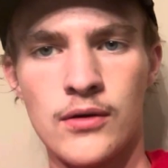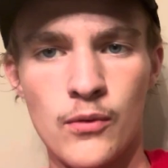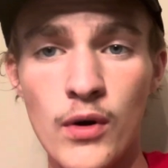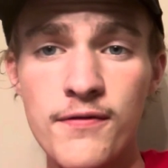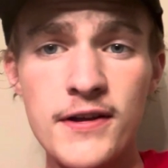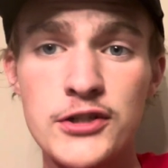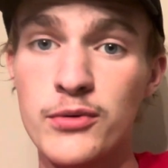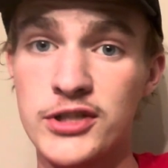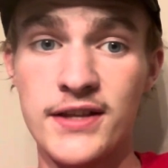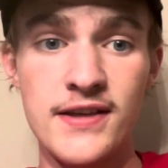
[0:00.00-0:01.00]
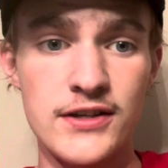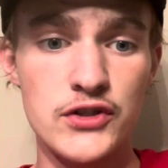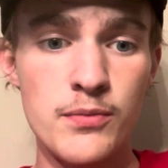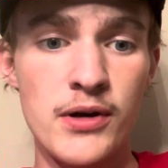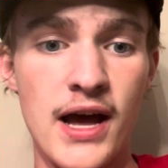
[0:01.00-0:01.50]
One feature which I think is
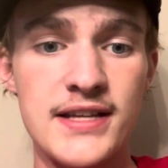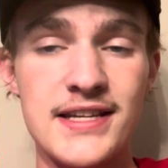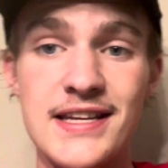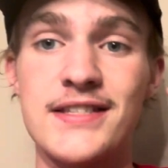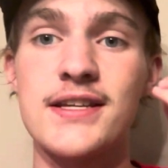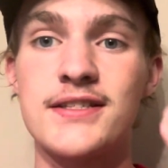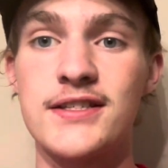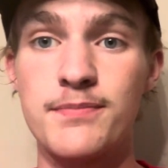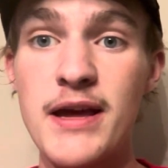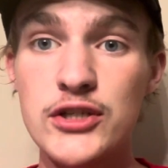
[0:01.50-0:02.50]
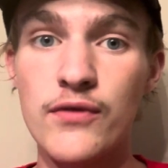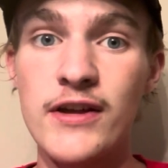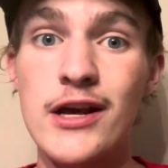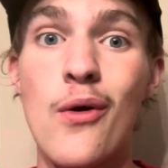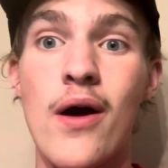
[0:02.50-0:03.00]
super nice is spatial
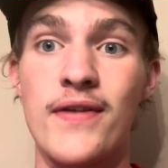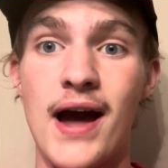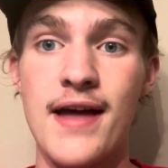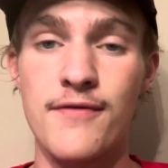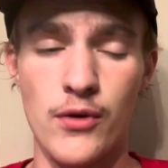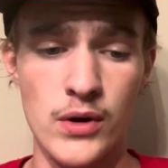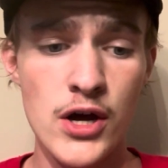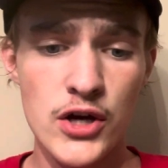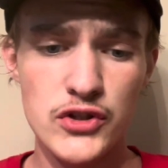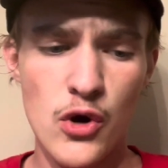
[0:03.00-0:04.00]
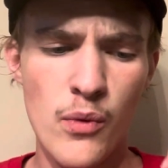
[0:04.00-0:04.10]
video on the iPhone. So